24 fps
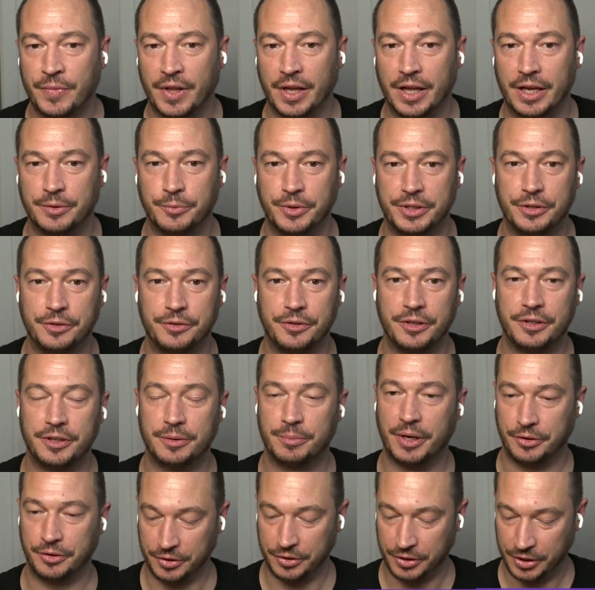And when you think
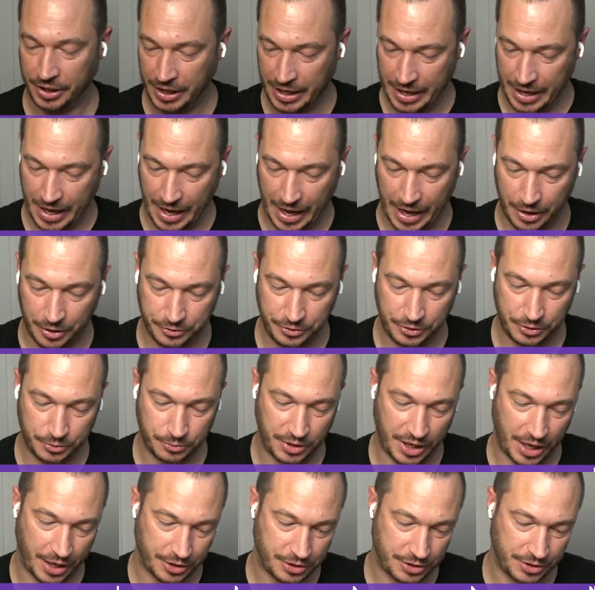about how you would
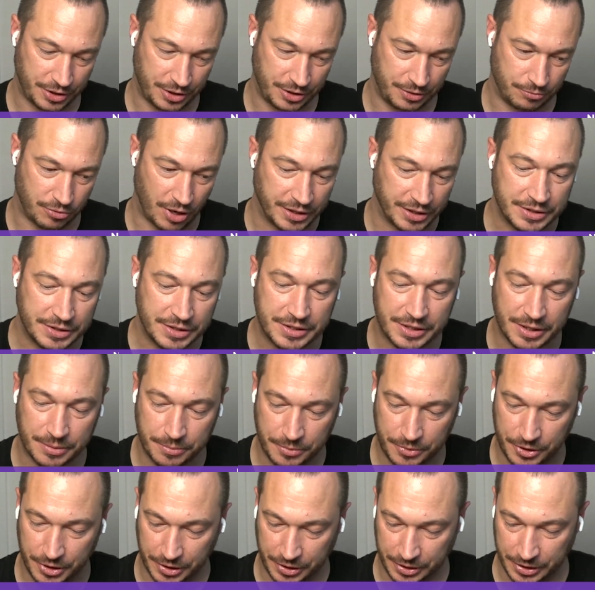actually run
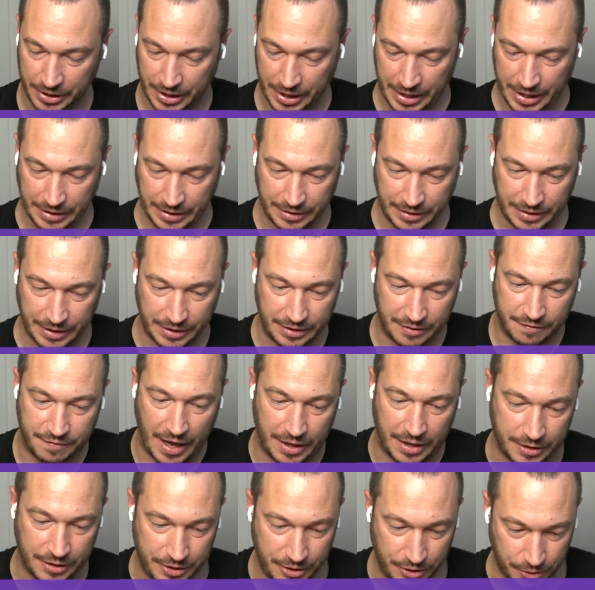something that
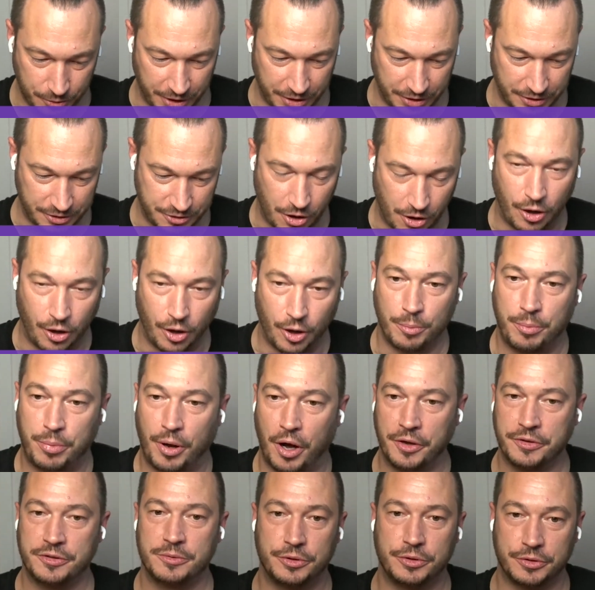evaluates all
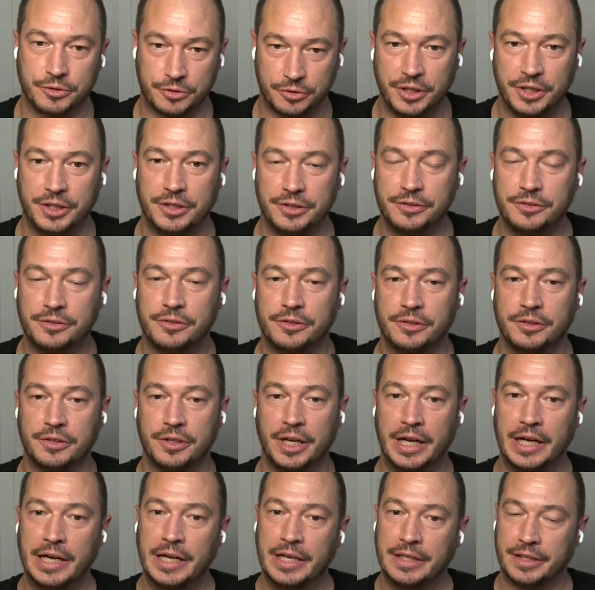possible trees,
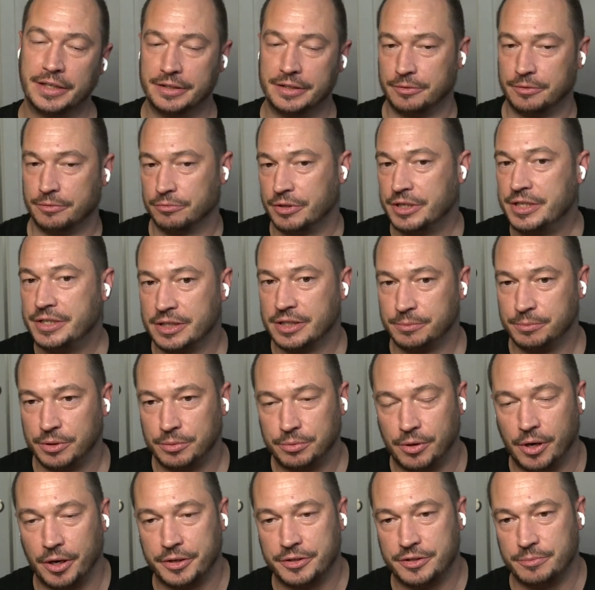then a reasonable
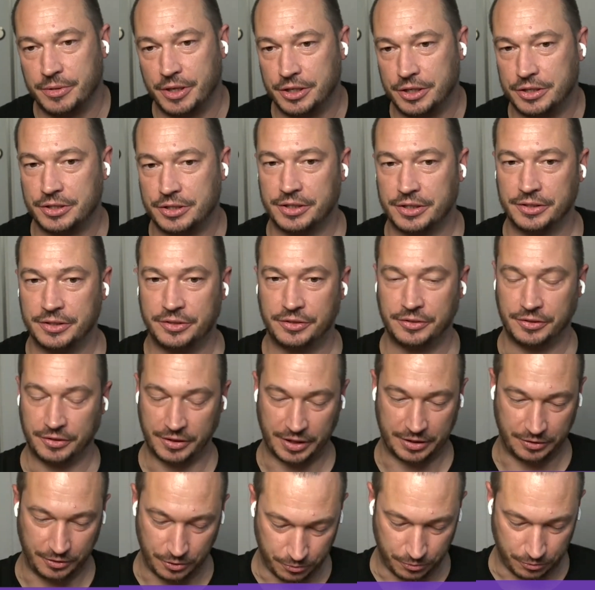approximation is that
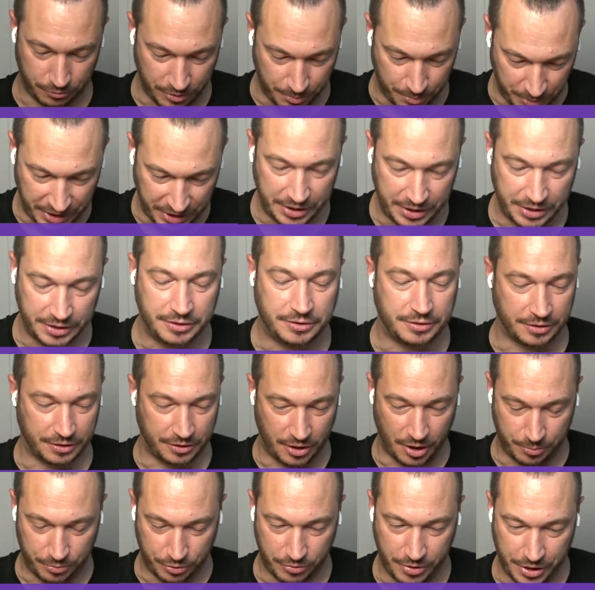you repeat an
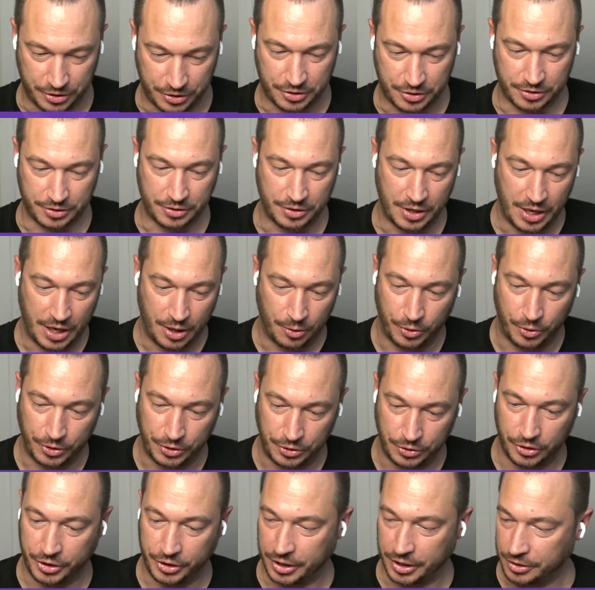operation where you
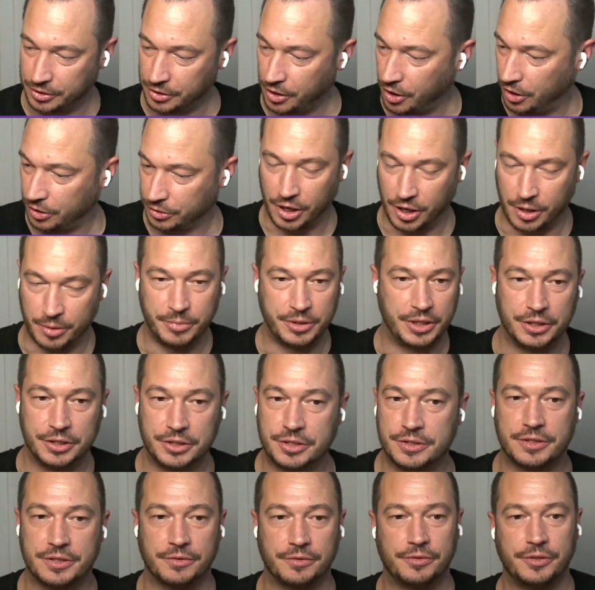look at all
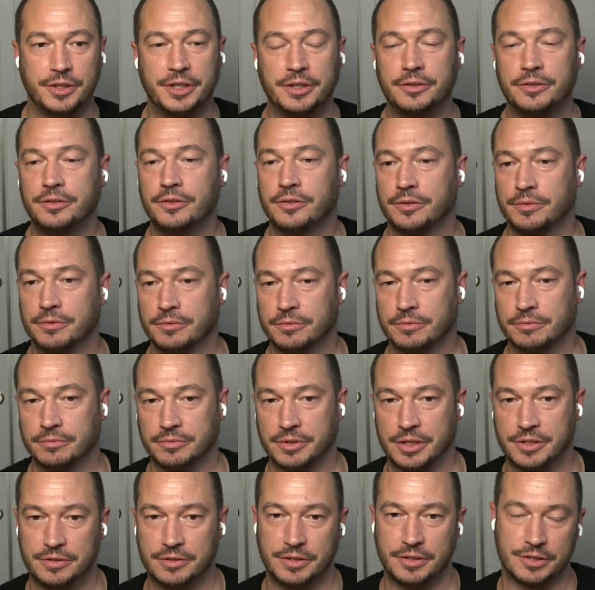combinations of things.
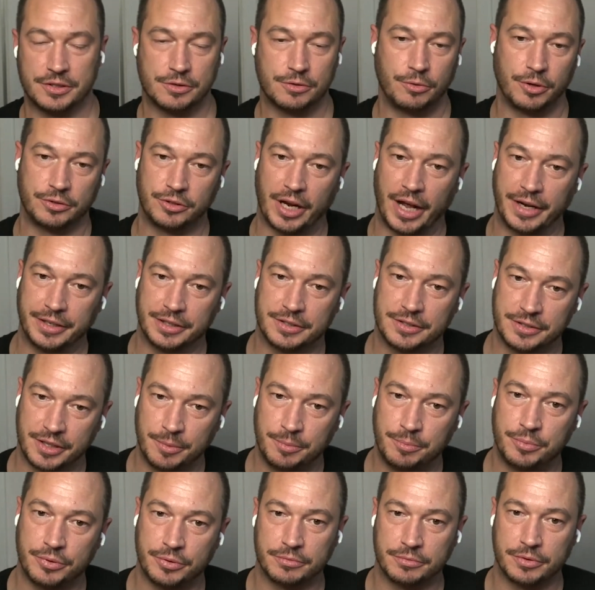That's this quadratic step,
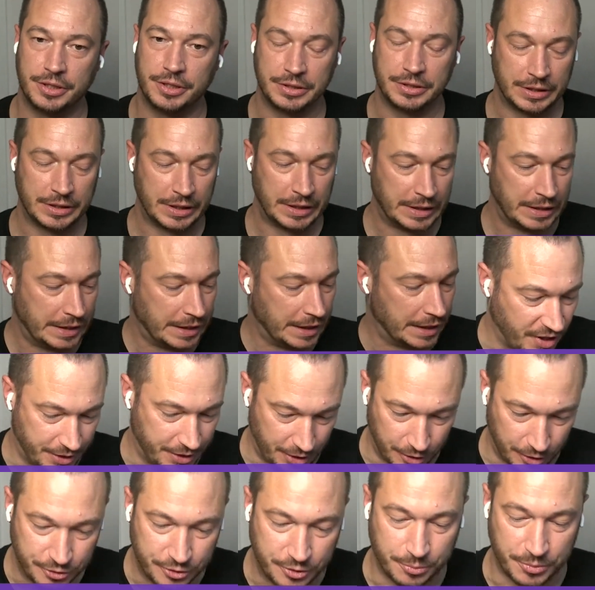right? That
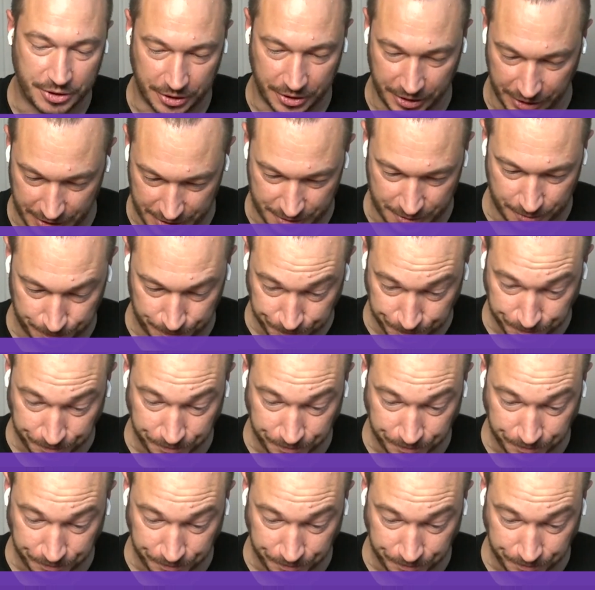ultimately is